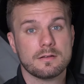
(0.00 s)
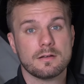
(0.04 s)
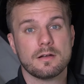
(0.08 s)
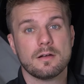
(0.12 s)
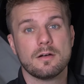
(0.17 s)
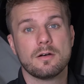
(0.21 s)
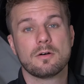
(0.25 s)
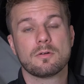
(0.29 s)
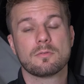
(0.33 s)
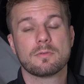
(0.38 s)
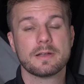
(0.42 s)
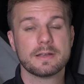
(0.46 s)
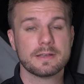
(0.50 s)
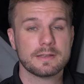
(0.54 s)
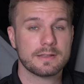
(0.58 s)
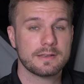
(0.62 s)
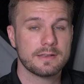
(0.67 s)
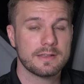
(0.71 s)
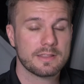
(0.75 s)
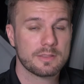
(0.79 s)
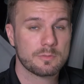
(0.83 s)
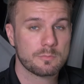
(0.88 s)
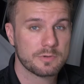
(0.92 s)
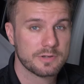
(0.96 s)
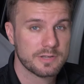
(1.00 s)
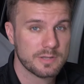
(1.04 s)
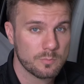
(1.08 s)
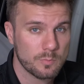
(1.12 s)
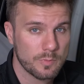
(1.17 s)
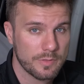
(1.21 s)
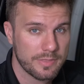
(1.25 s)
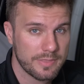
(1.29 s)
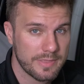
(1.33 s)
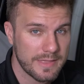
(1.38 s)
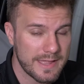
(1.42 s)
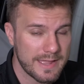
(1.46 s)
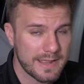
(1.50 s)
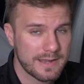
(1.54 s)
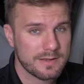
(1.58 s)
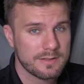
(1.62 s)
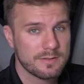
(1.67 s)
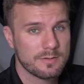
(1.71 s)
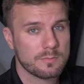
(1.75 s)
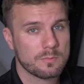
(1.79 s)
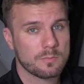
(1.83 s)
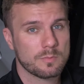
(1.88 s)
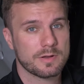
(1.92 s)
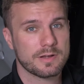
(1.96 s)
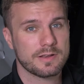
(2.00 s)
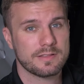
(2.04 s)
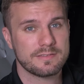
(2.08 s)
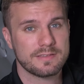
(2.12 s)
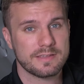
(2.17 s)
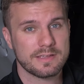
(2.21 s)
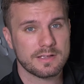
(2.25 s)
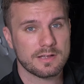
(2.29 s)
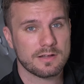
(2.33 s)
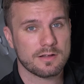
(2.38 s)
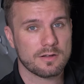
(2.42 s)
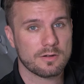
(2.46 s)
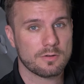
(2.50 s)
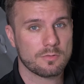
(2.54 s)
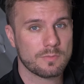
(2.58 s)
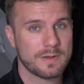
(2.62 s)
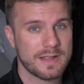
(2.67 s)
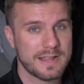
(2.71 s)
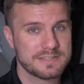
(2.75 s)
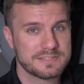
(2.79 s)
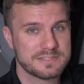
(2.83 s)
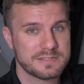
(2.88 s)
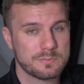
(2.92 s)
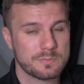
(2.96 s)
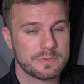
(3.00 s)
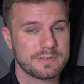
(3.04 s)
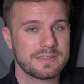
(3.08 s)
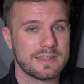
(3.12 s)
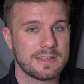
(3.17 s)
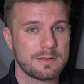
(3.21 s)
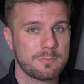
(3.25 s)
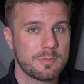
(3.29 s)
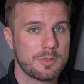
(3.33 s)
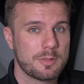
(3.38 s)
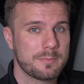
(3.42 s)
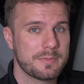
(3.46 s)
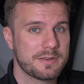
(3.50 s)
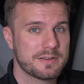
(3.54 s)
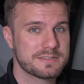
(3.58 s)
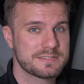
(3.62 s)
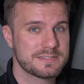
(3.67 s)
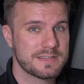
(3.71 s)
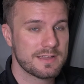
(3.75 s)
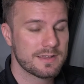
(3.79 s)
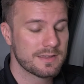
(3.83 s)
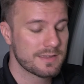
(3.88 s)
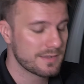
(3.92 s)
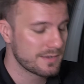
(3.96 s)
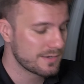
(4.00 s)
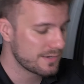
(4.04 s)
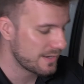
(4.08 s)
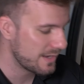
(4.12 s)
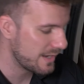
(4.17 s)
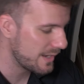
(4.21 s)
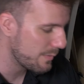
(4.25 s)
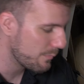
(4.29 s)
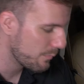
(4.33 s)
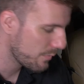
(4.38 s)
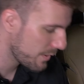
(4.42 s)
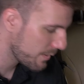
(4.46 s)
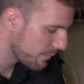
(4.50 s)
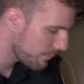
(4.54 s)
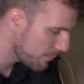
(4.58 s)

All right, and now that we're done with that, we're gonna take our ratchet with 10mm socket and we're